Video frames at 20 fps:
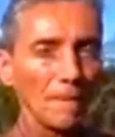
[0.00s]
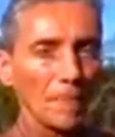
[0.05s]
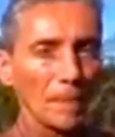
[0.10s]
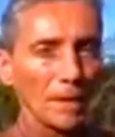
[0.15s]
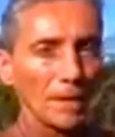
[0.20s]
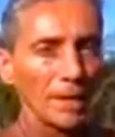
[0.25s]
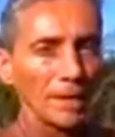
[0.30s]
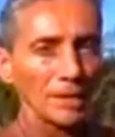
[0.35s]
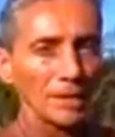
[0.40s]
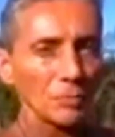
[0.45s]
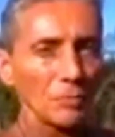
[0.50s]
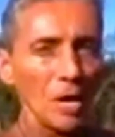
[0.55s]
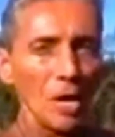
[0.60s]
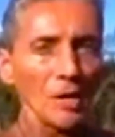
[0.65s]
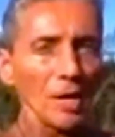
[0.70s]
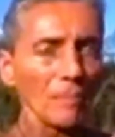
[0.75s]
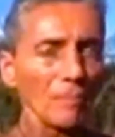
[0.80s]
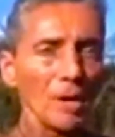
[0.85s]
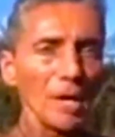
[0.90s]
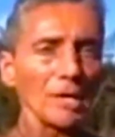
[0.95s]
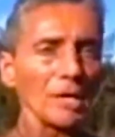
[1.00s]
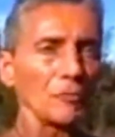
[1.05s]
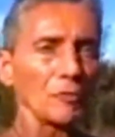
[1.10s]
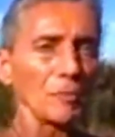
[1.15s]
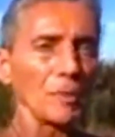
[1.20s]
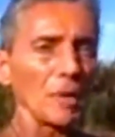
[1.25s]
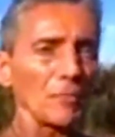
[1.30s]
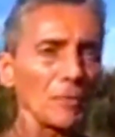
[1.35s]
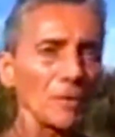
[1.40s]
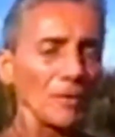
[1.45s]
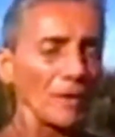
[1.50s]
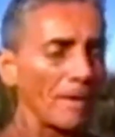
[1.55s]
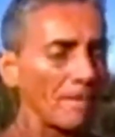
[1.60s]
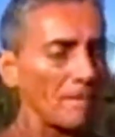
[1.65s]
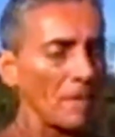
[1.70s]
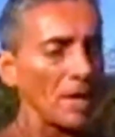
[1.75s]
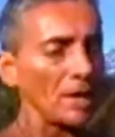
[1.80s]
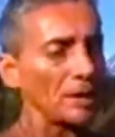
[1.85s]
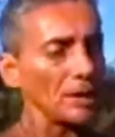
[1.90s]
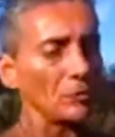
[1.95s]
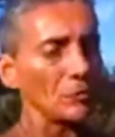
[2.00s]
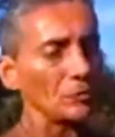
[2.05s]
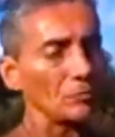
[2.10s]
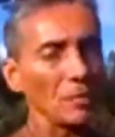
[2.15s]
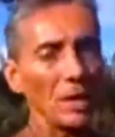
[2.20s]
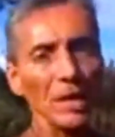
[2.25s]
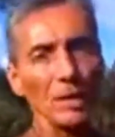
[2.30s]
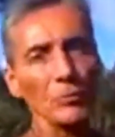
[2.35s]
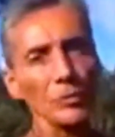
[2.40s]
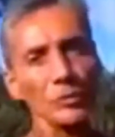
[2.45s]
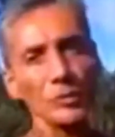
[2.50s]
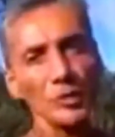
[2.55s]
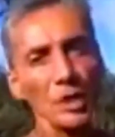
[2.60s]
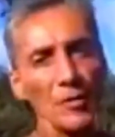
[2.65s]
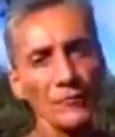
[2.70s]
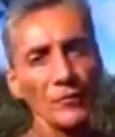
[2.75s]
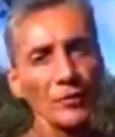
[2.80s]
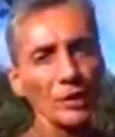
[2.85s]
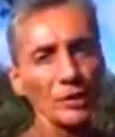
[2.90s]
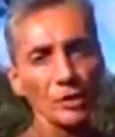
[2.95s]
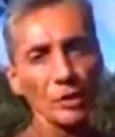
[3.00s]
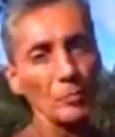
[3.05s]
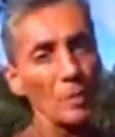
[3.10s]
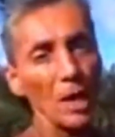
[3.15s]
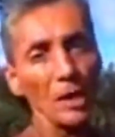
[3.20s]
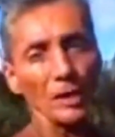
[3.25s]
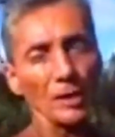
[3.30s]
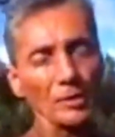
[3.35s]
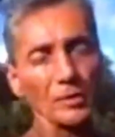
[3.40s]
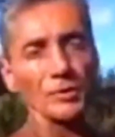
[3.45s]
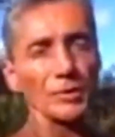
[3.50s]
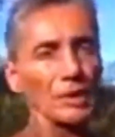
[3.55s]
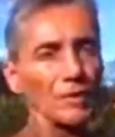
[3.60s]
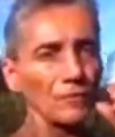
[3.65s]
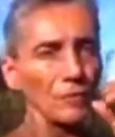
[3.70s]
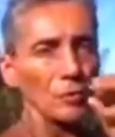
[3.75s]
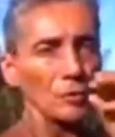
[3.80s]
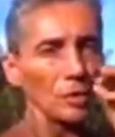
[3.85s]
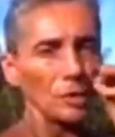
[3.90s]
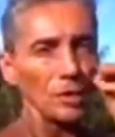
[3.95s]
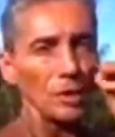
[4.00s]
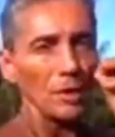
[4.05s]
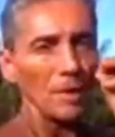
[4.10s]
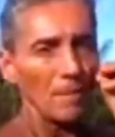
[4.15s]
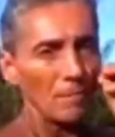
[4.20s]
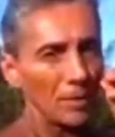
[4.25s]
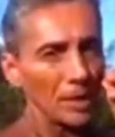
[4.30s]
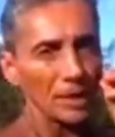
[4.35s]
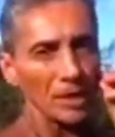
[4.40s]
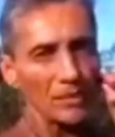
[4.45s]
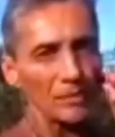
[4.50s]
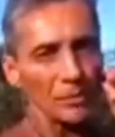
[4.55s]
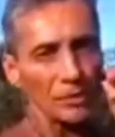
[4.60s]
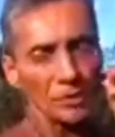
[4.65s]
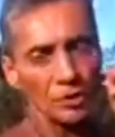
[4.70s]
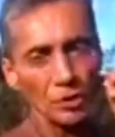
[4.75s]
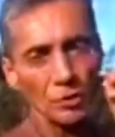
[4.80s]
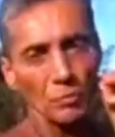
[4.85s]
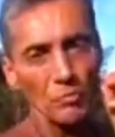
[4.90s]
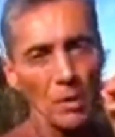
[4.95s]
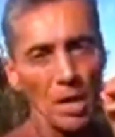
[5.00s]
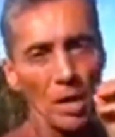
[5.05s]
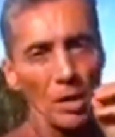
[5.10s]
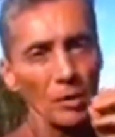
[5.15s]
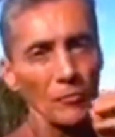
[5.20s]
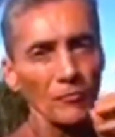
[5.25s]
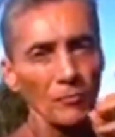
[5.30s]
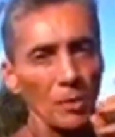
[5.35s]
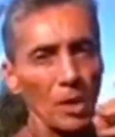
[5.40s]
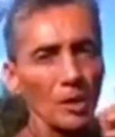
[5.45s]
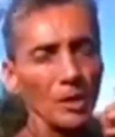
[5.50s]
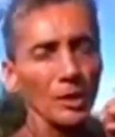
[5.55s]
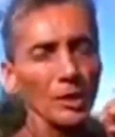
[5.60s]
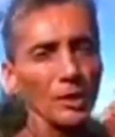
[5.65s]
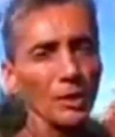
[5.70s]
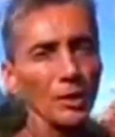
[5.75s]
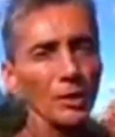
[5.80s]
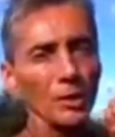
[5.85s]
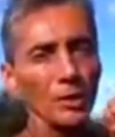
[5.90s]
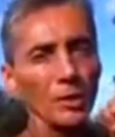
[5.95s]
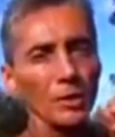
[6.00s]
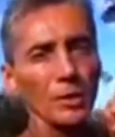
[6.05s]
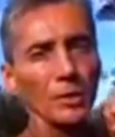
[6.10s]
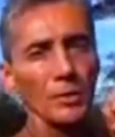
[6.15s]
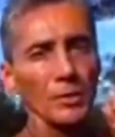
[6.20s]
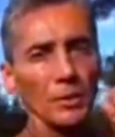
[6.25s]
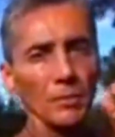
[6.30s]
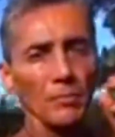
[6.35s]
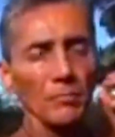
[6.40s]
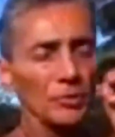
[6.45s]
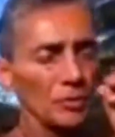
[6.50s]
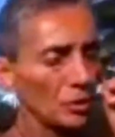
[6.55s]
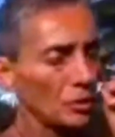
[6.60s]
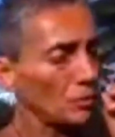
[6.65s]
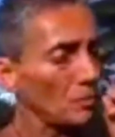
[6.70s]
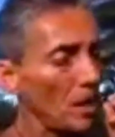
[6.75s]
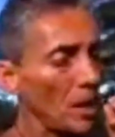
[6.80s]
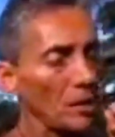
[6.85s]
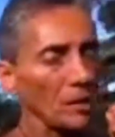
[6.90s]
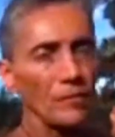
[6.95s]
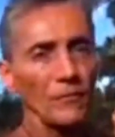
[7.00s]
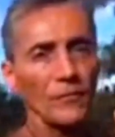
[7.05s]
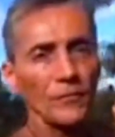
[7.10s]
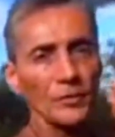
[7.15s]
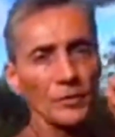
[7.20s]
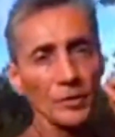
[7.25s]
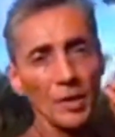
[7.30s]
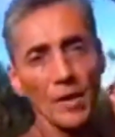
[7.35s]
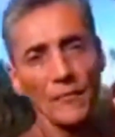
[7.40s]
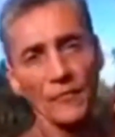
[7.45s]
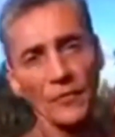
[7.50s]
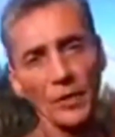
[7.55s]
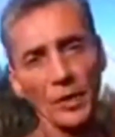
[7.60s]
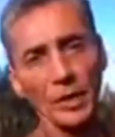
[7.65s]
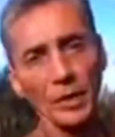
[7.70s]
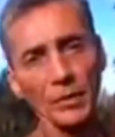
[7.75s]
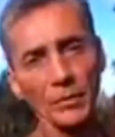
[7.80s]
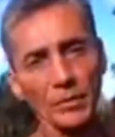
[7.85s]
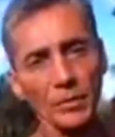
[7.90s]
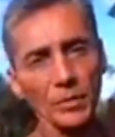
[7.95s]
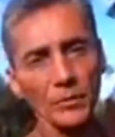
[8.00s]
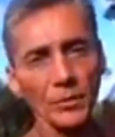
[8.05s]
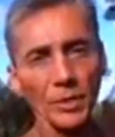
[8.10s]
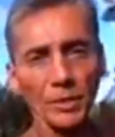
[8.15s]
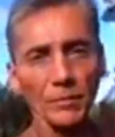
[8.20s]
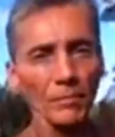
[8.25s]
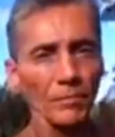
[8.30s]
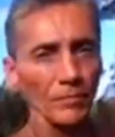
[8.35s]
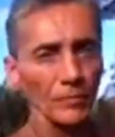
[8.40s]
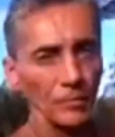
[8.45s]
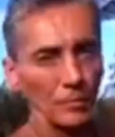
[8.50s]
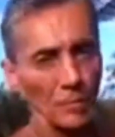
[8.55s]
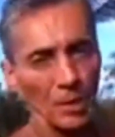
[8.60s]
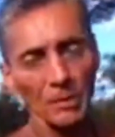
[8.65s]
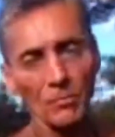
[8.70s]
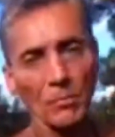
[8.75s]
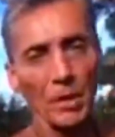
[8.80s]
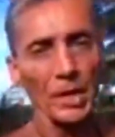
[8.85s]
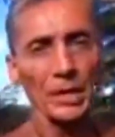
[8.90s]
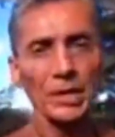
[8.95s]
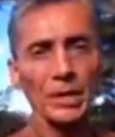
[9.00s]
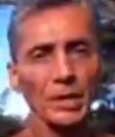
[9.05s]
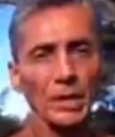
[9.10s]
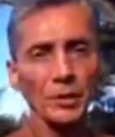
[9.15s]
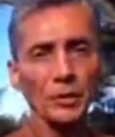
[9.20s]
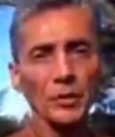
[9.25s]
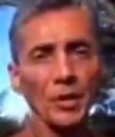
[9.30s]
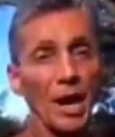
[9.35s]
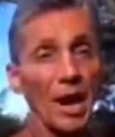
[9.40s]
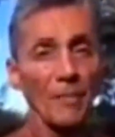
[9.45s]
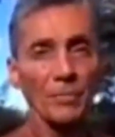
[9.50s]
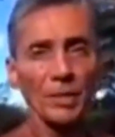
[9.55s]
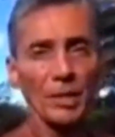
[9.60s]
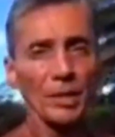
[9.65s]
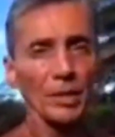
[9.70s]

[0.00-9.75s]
and smell that money, remember, that money was made with suffering. Smell it. See if you can pick up the smell of money the smell of suffering. You think you make money and you're happy?